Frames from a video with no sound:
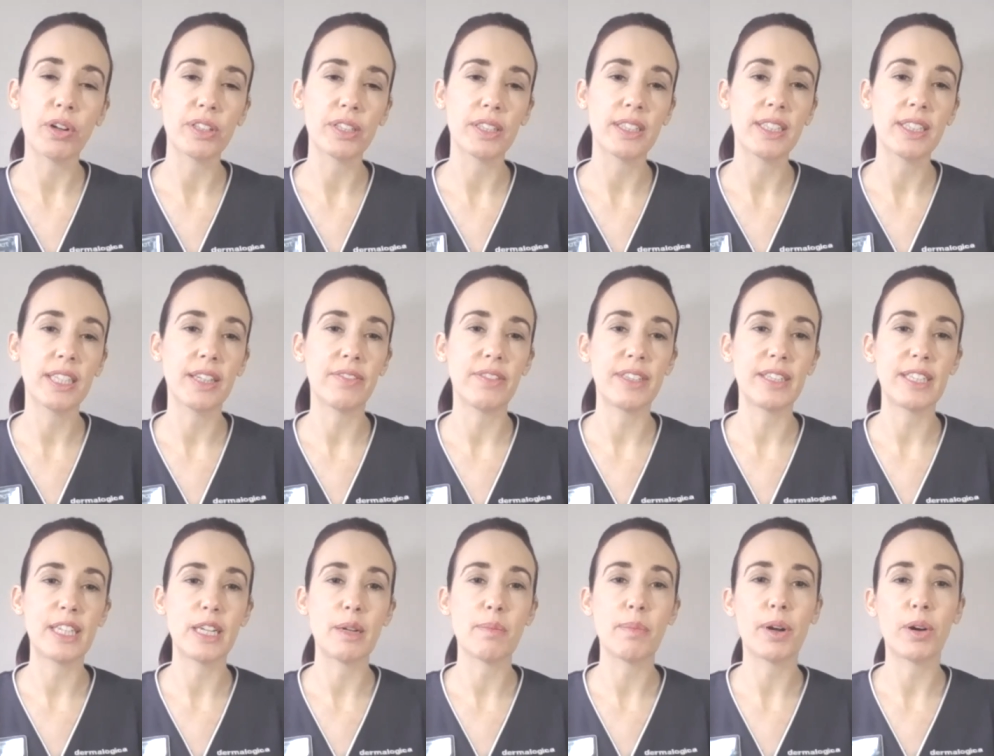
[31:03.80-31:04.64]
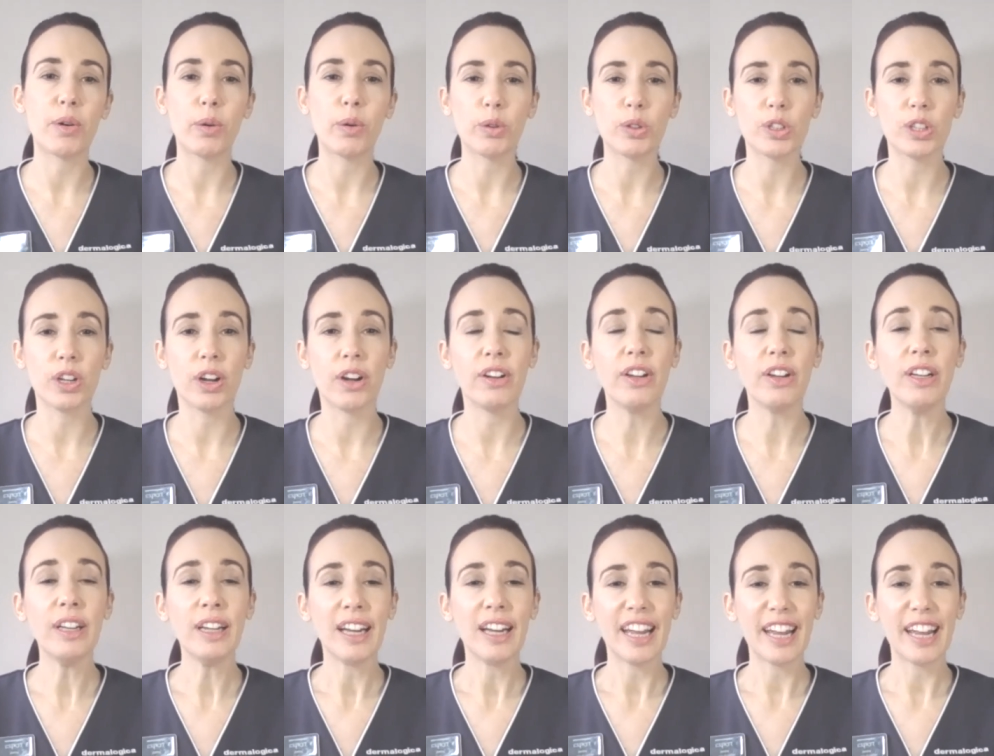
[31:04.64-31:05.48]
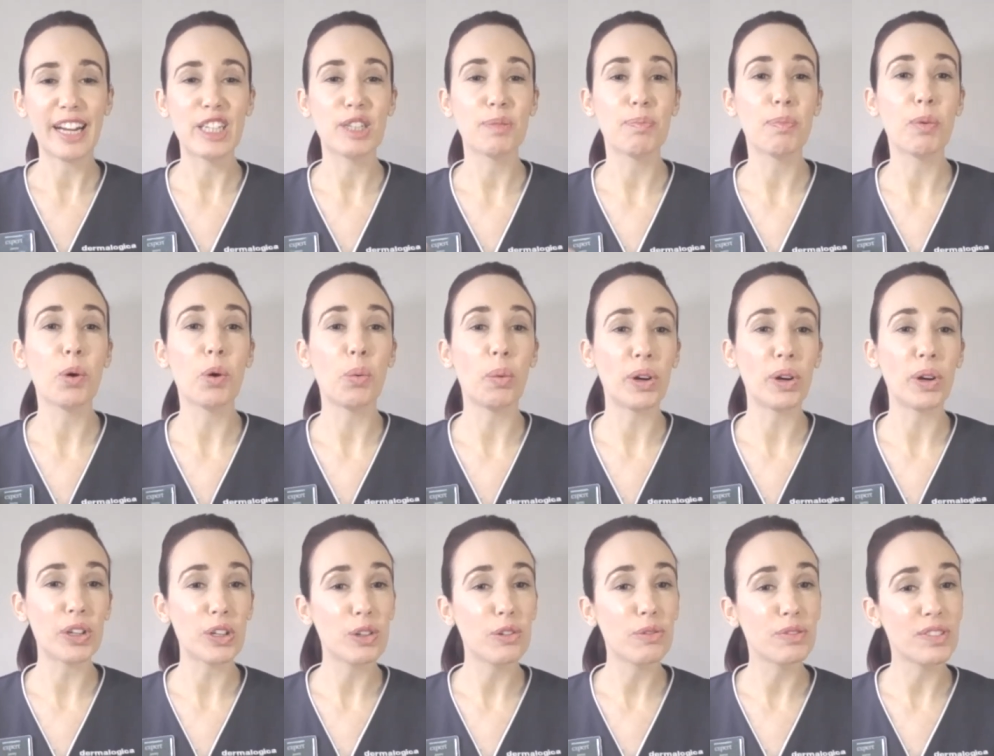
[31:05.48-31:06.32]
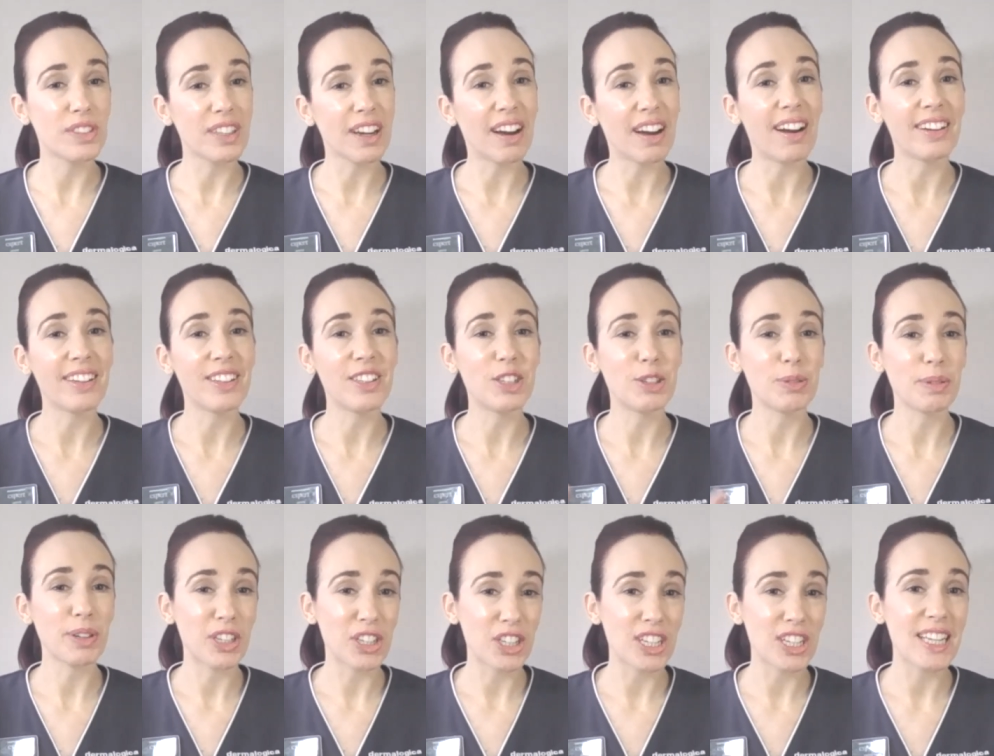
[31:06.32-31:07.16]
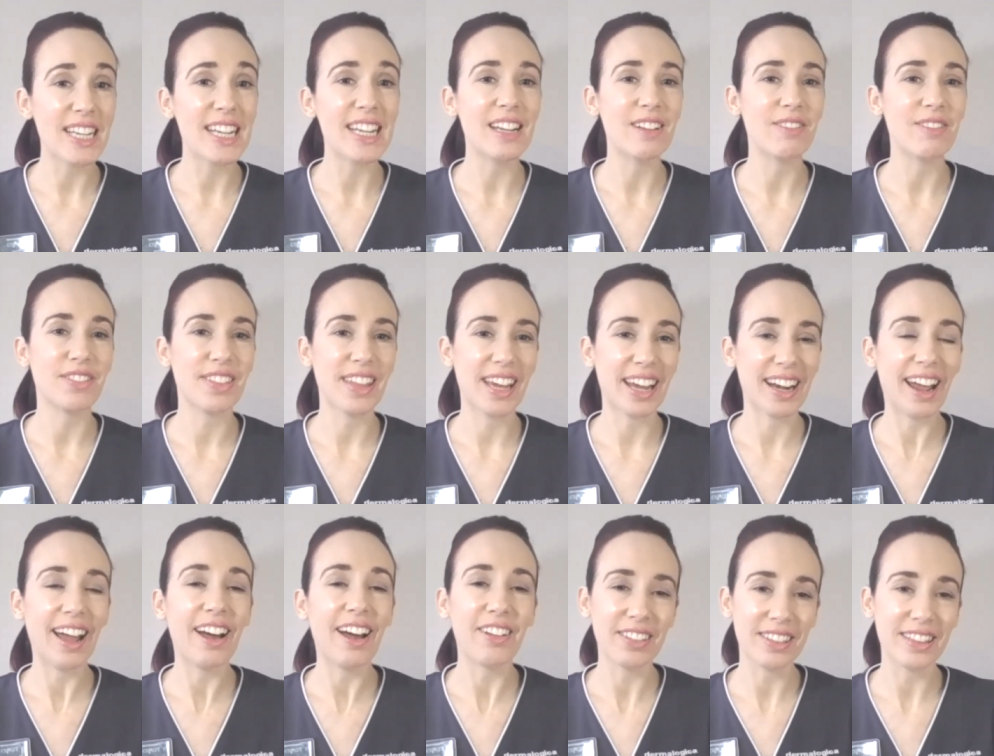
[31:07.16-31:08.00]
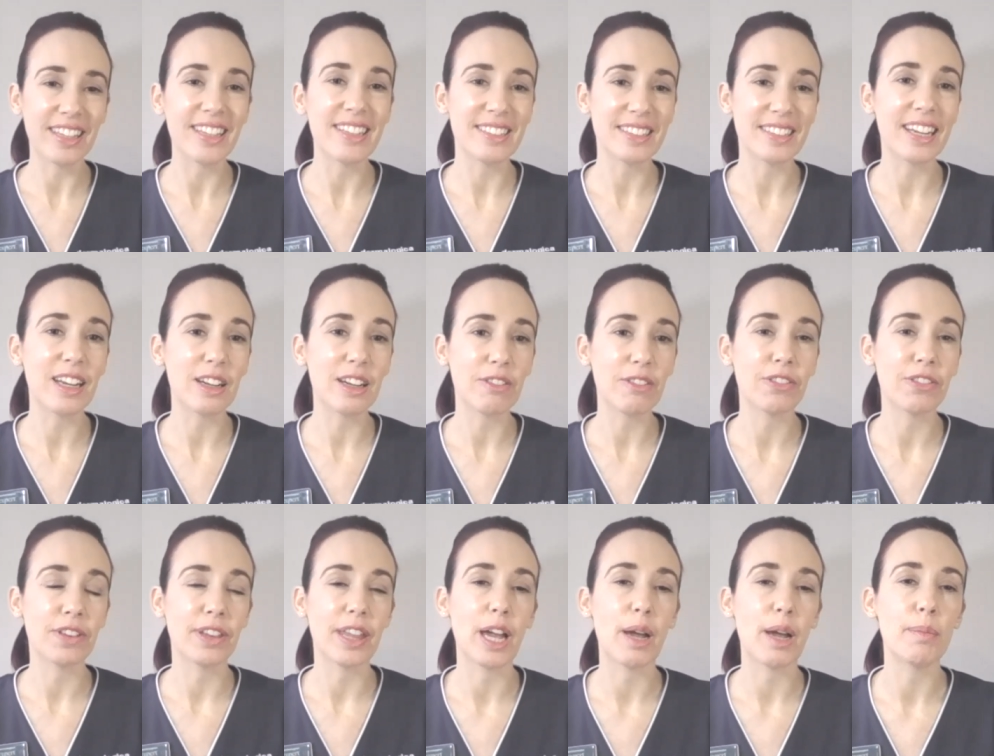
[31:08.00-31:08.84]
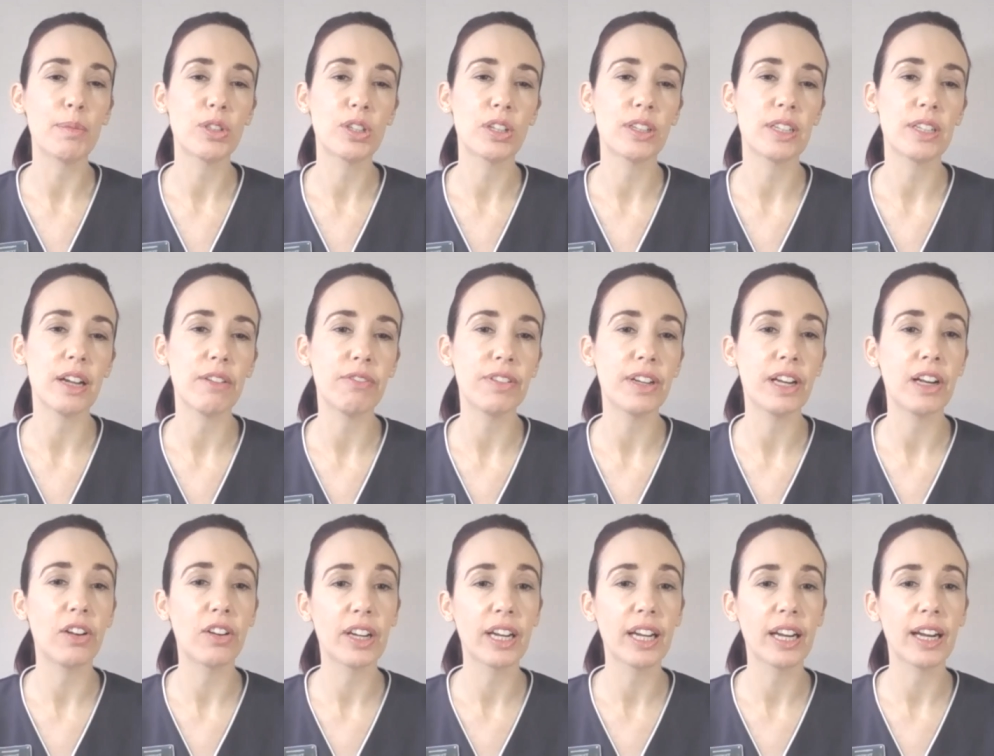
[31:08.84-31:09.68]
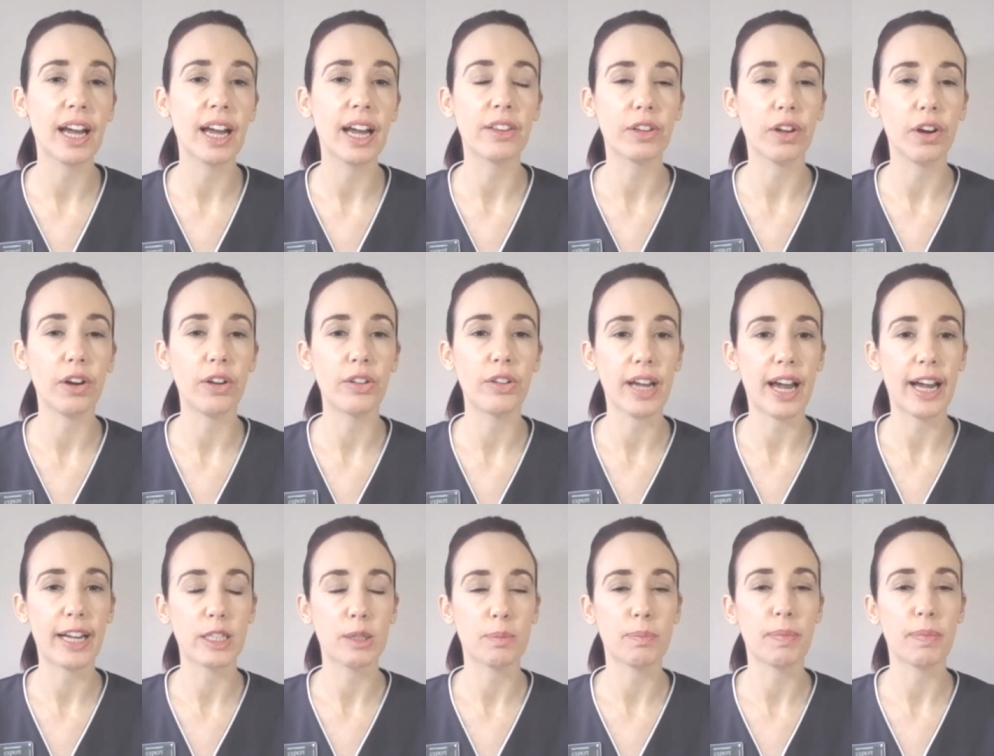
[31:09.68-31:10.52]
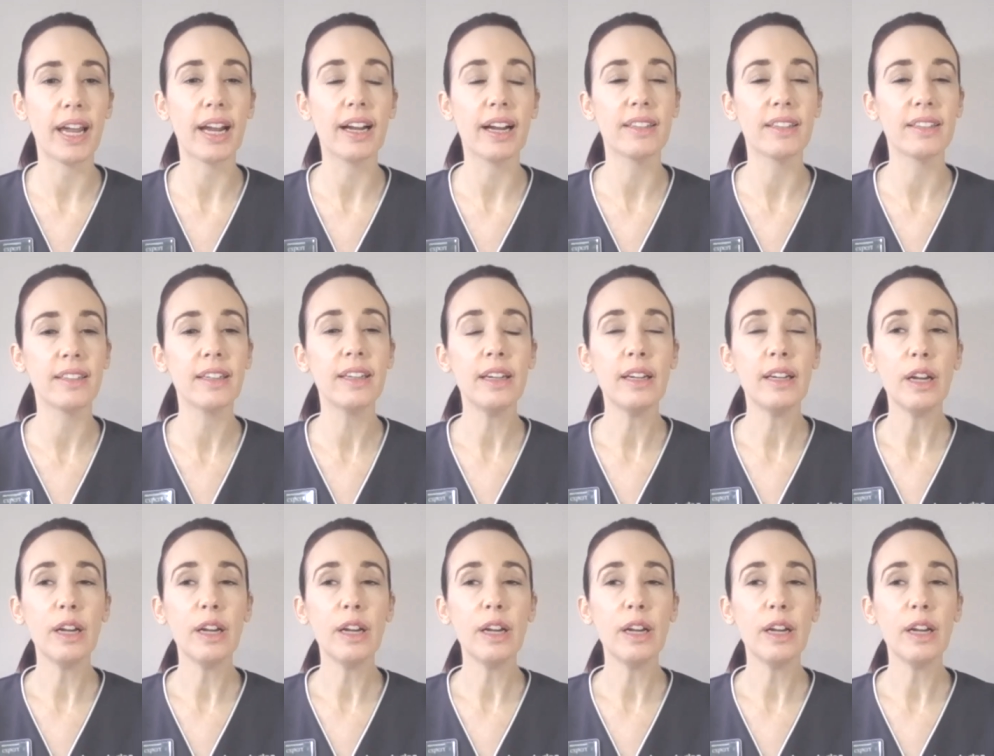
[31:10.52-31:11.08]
positivity, but also explore what you've done to achieve that healthy skin for them. So definitely looking at those aspects.